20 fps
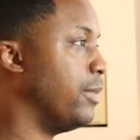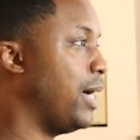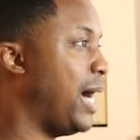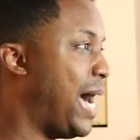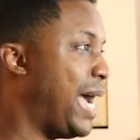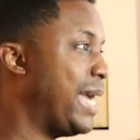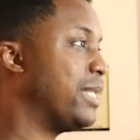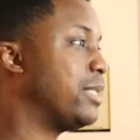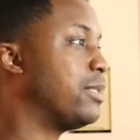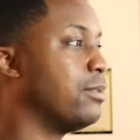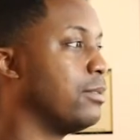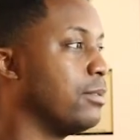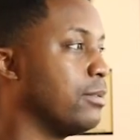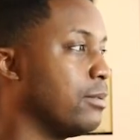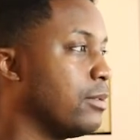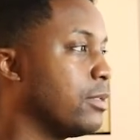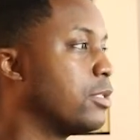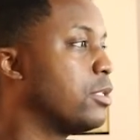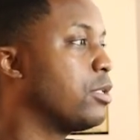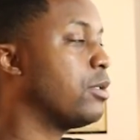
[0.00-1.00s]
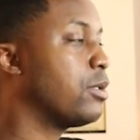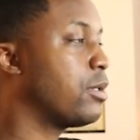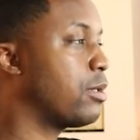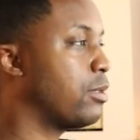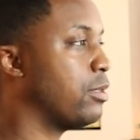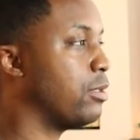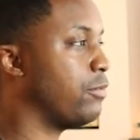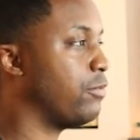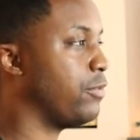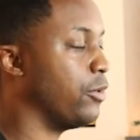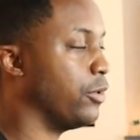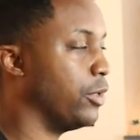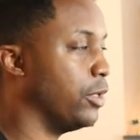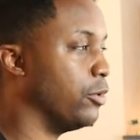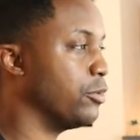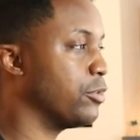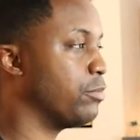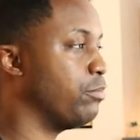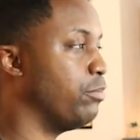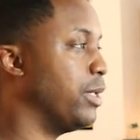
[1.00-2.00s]
I took the
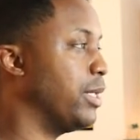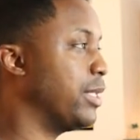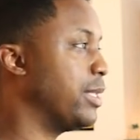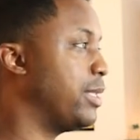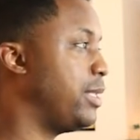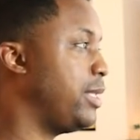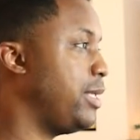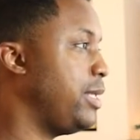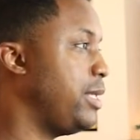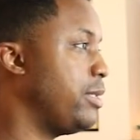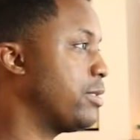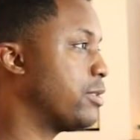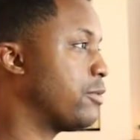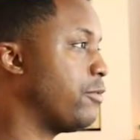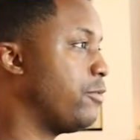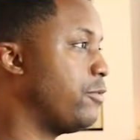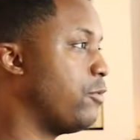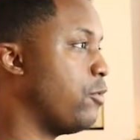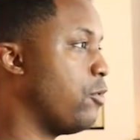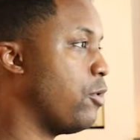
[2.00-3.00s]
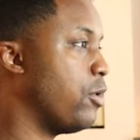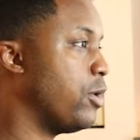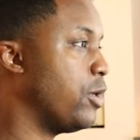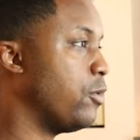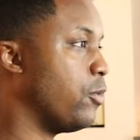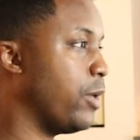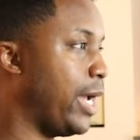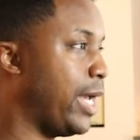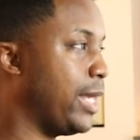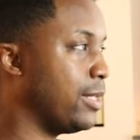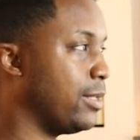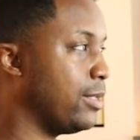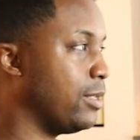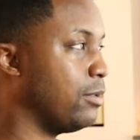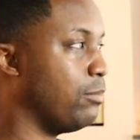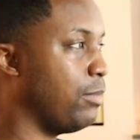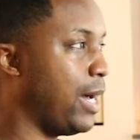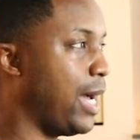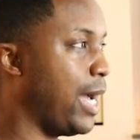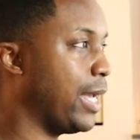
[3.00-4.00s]
photos, but these 4 were
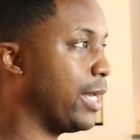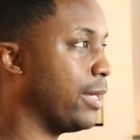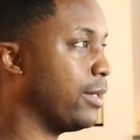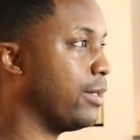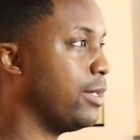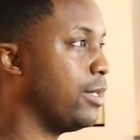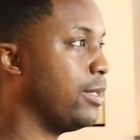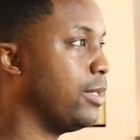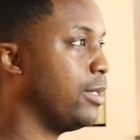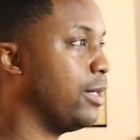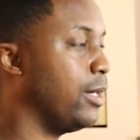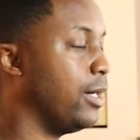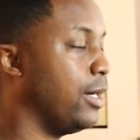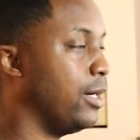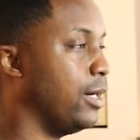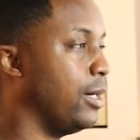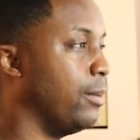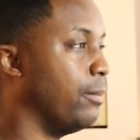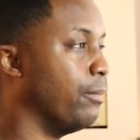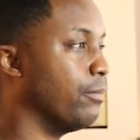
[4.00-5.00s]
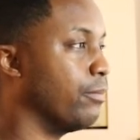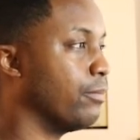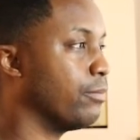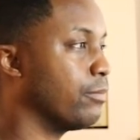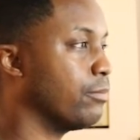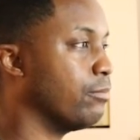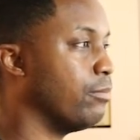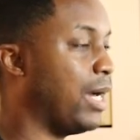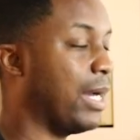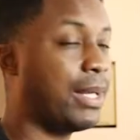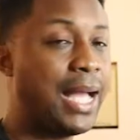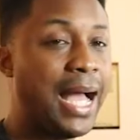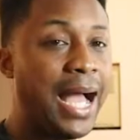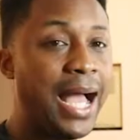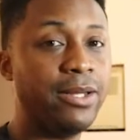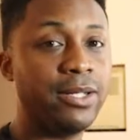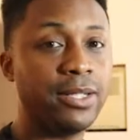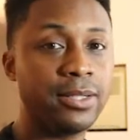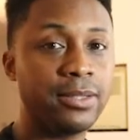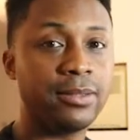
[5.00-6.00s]
edited by my
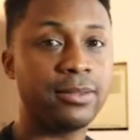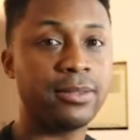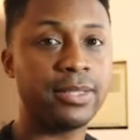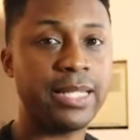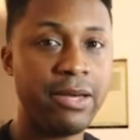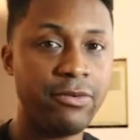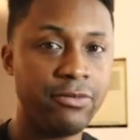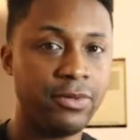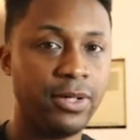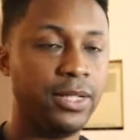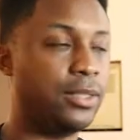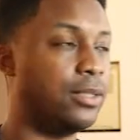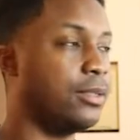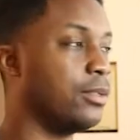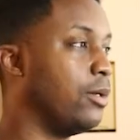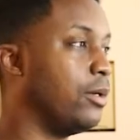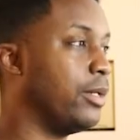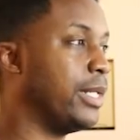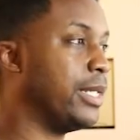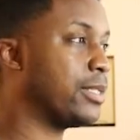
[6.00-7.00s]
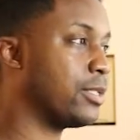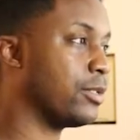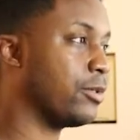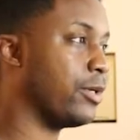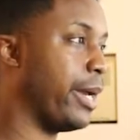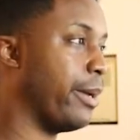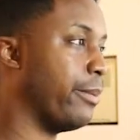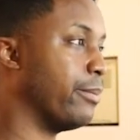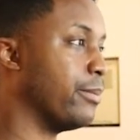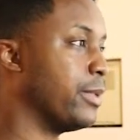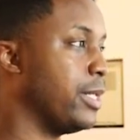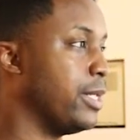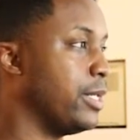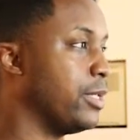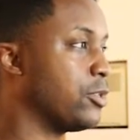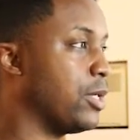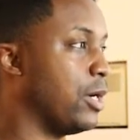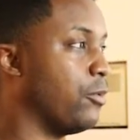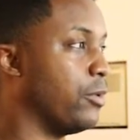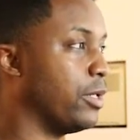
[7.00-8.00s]
guy Ketvon on Instagram.
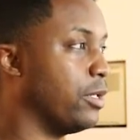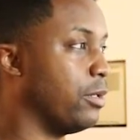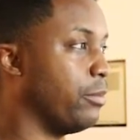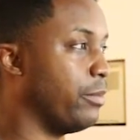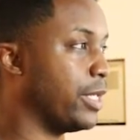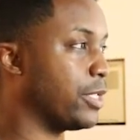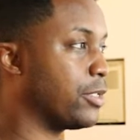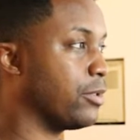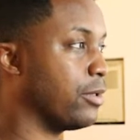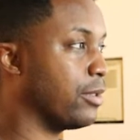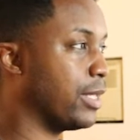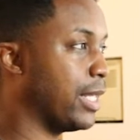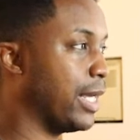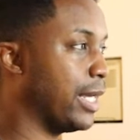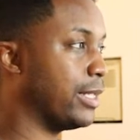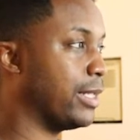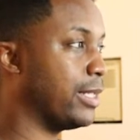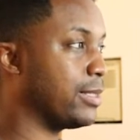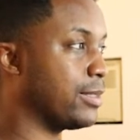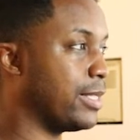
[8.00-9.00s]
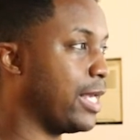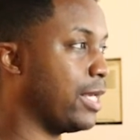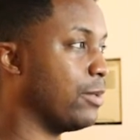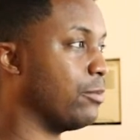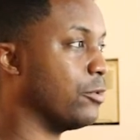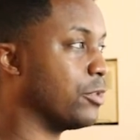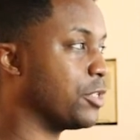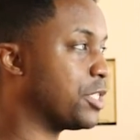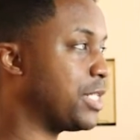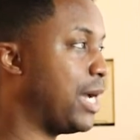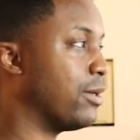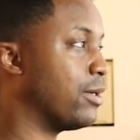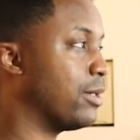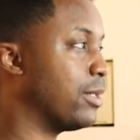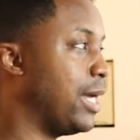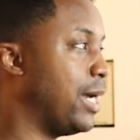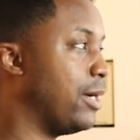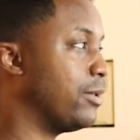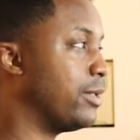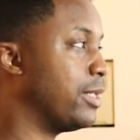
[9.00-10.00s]
So I wanted to make sure that his name was
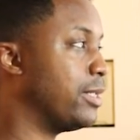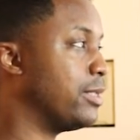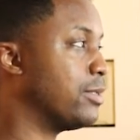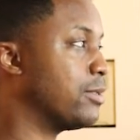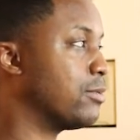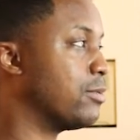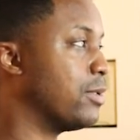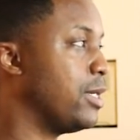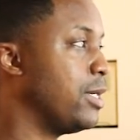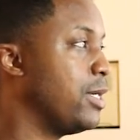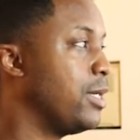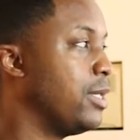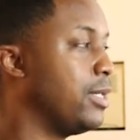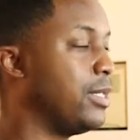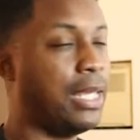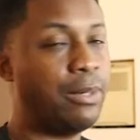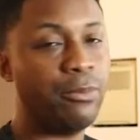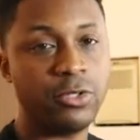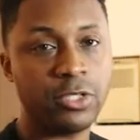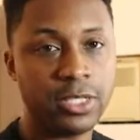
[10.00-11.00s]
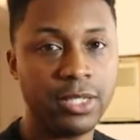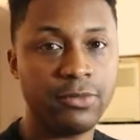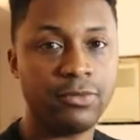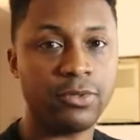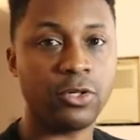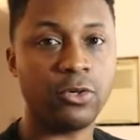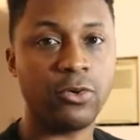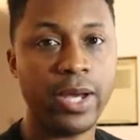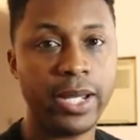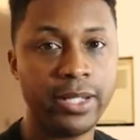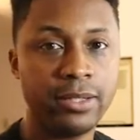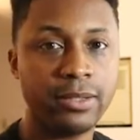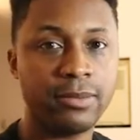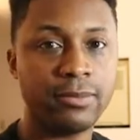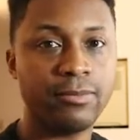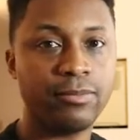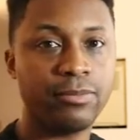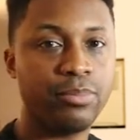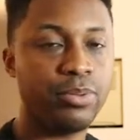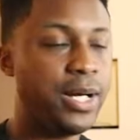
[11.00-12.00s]
shouted out. His name was given credit
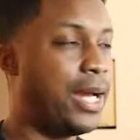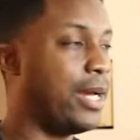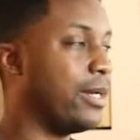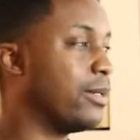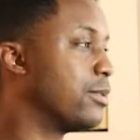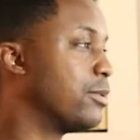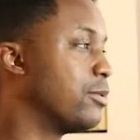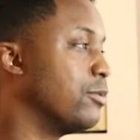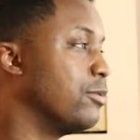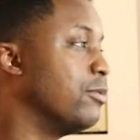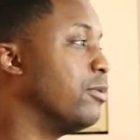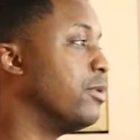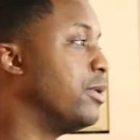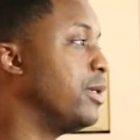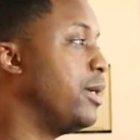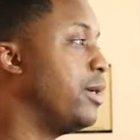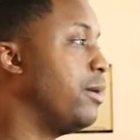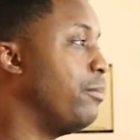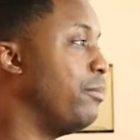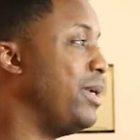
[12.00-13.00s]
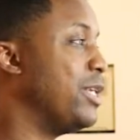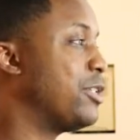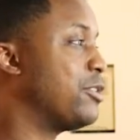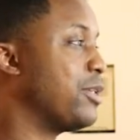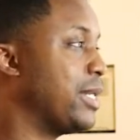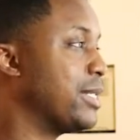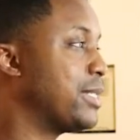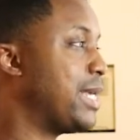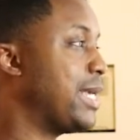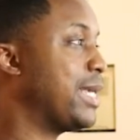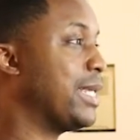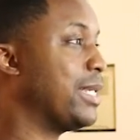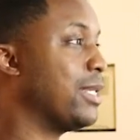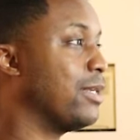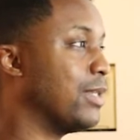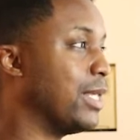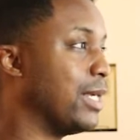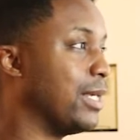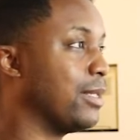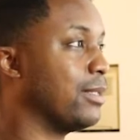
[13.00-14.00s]
prior to me trying to take any
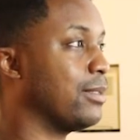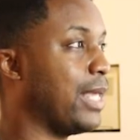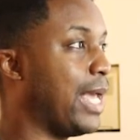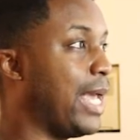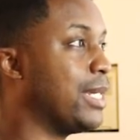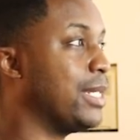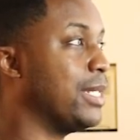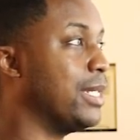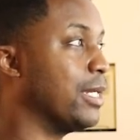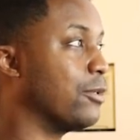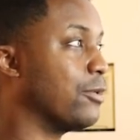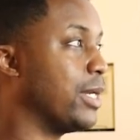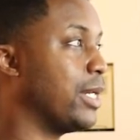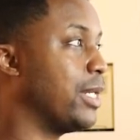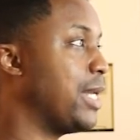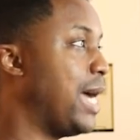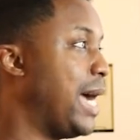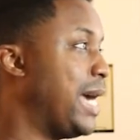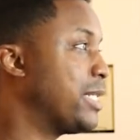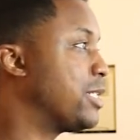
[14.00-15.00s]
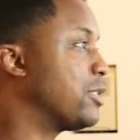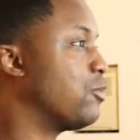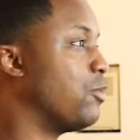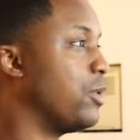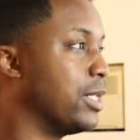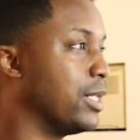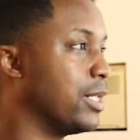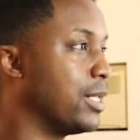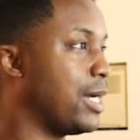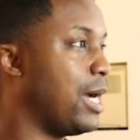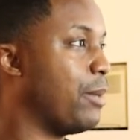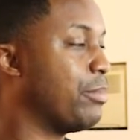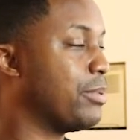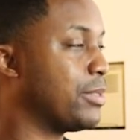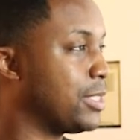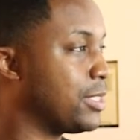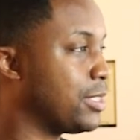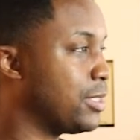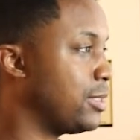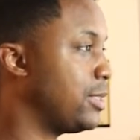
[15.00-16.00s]
of the editing credit. I just wanted a
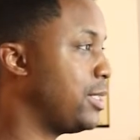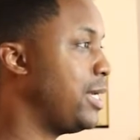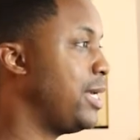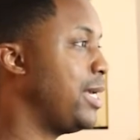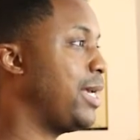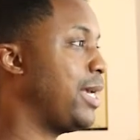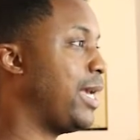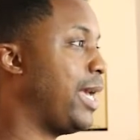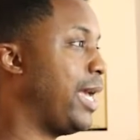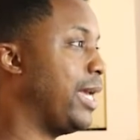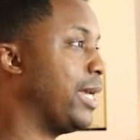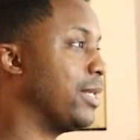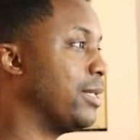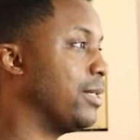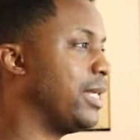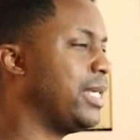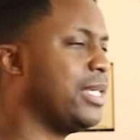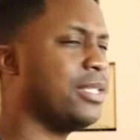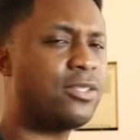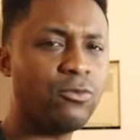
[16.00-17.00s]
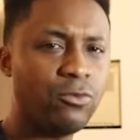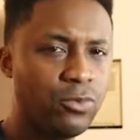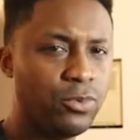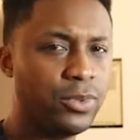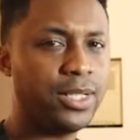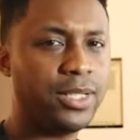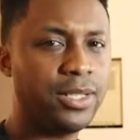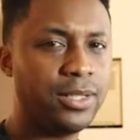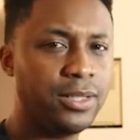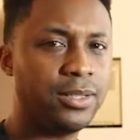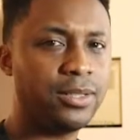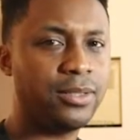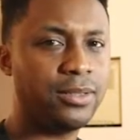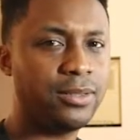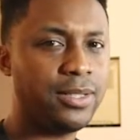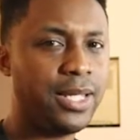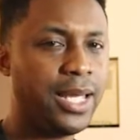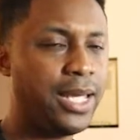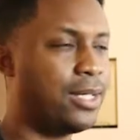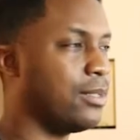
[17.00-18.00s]
composition, and he's a really good
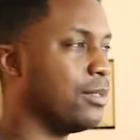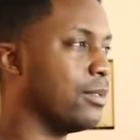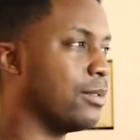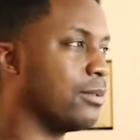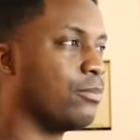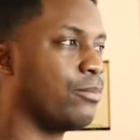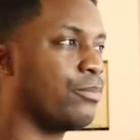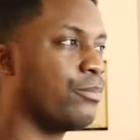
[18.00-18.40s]
editor.